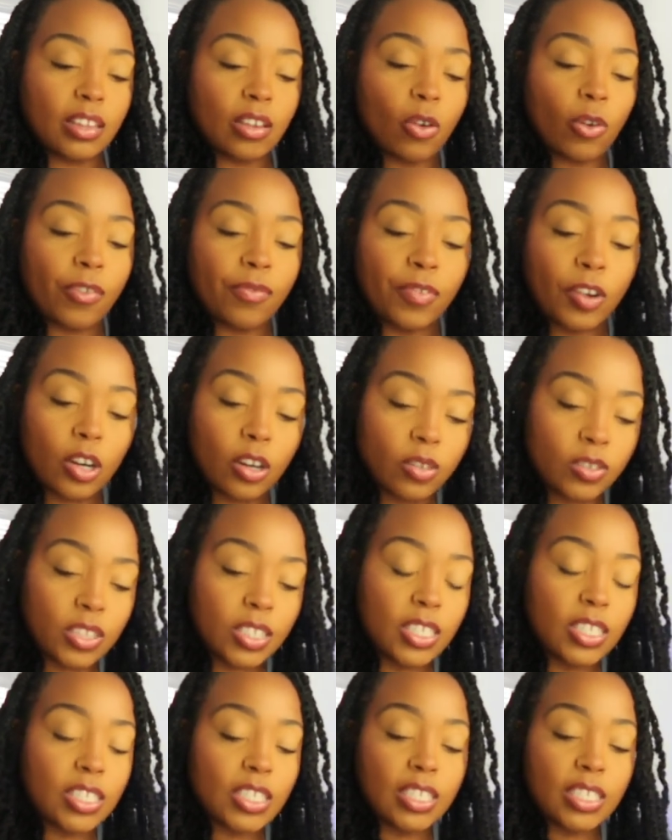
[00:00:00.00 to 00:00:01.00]
or Virgo
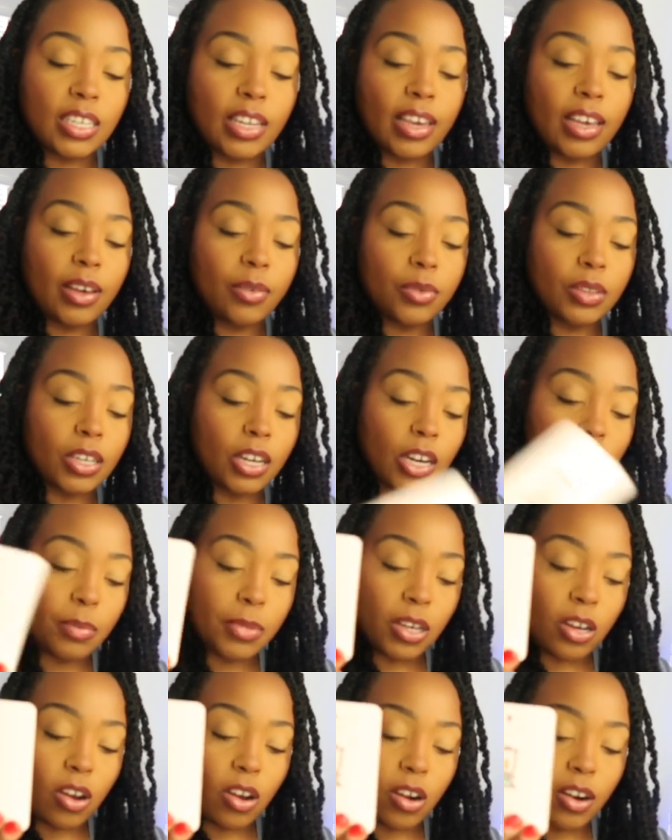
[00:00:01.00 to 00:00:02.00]
season, yeah, with a
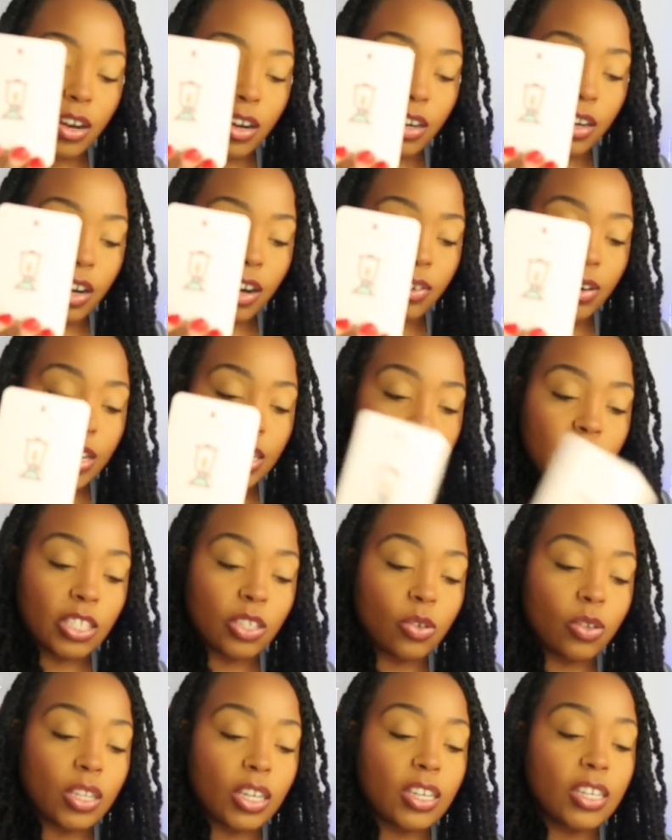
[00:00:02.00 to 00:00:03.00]
hermit card, all right?
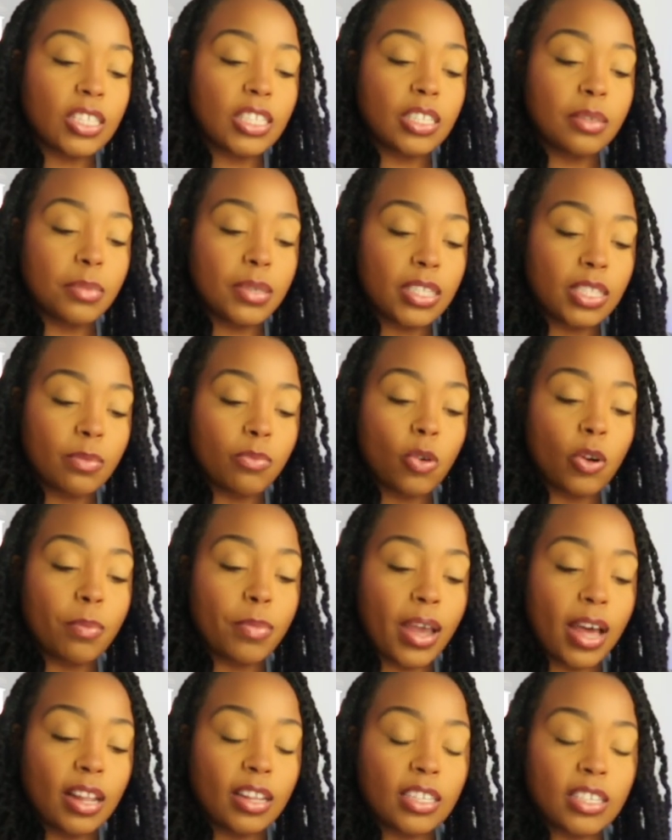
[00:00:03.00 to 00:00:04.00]
So there needs to be some more
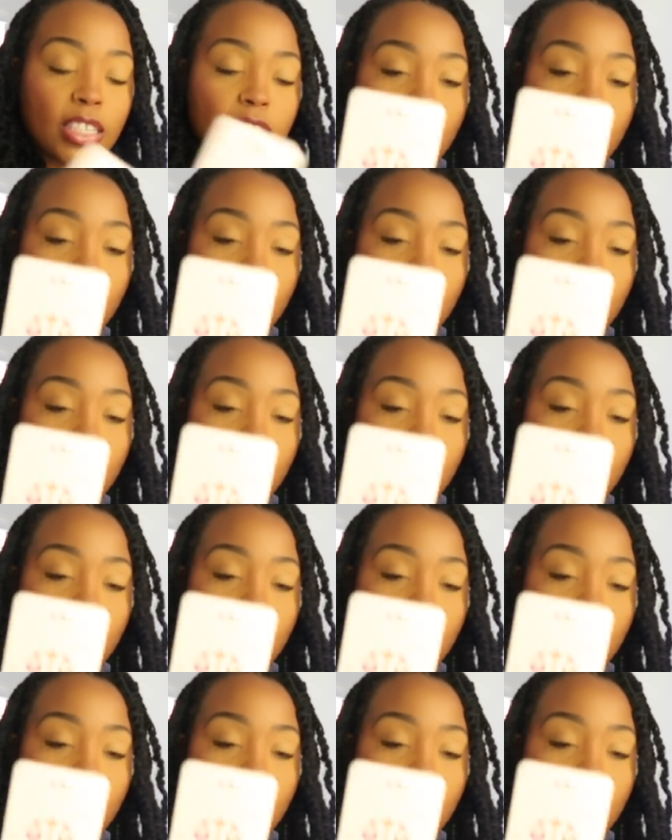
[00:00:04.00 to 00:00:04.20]
balance.